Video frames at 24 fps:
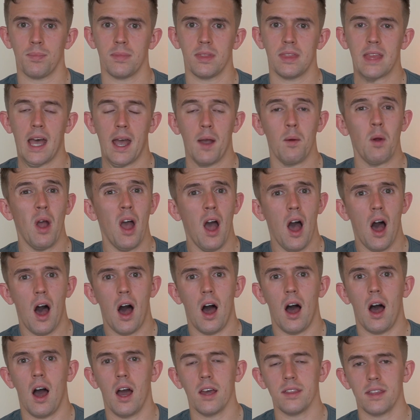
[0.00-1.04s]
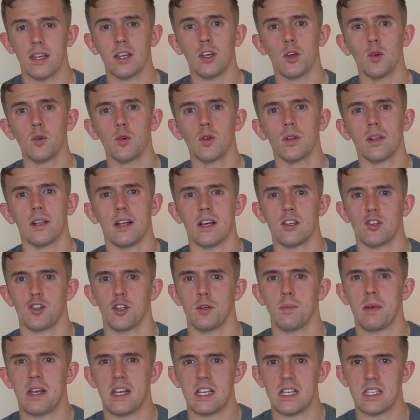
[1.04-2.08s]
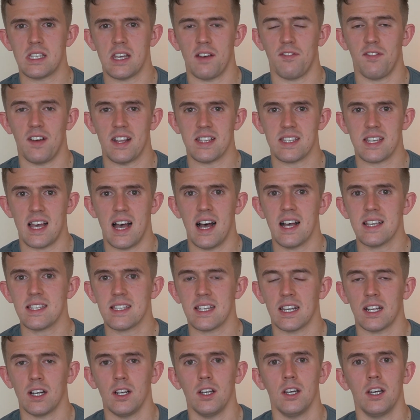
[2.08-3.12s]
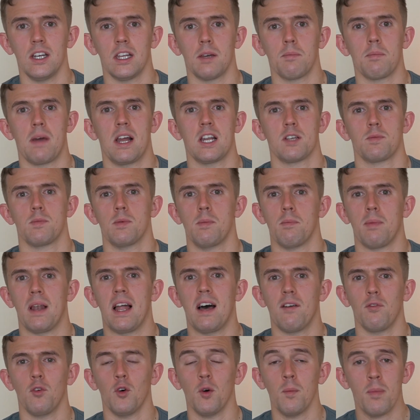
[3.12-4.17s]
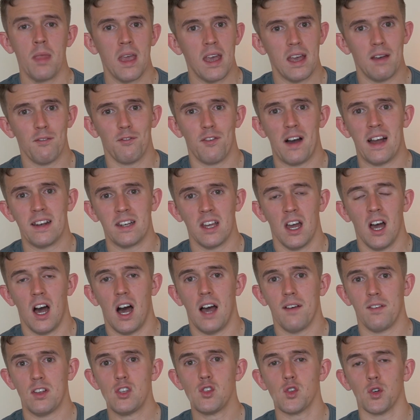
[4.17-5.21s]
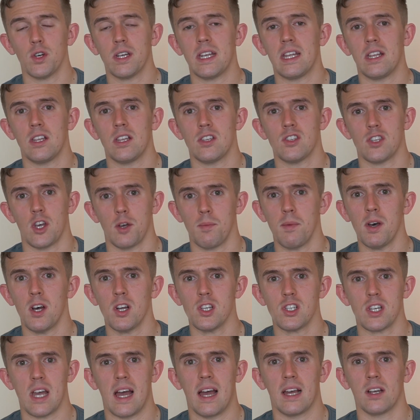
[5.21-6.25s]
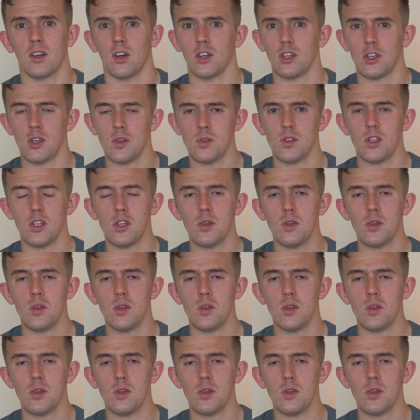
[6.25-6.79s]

Now, I think Google Classroom is a fantastic learning management platform. In fact, I've enjoyed it so much and got used to